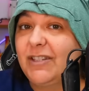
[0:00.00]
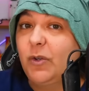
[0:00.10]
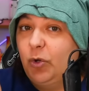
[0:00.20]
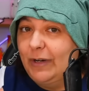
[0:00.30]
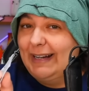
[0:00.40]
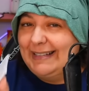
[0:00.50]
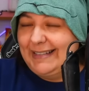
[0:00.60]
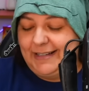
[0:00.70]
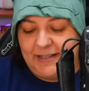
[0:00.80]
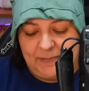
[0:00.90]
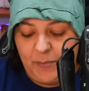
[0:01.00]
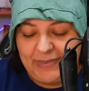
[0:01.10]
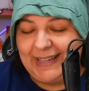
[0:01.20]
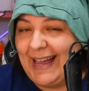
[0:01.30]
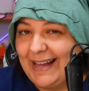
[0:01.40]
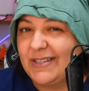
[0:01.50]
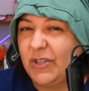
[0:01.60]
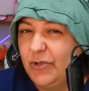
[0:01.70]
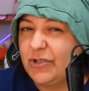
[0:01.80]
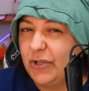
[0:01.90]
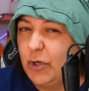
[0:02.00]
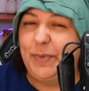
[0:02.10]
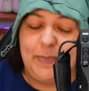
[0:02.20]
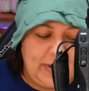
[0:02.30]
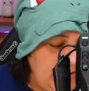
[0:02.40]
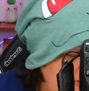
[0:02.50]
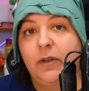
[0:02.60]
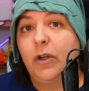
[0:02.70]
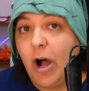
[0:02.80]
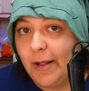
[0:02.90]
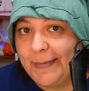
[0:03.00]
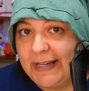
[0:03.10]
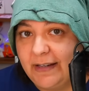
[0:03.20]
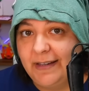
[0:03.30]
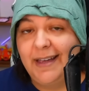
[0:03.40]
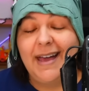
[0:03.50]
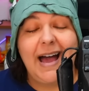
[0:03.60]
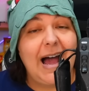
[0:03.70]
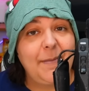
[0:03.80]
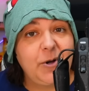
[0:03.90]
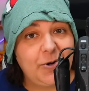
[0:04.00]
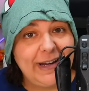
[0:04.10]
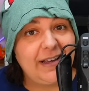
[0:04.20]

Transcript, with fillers: a good idea, but the execution could be better. Call me, I'm a great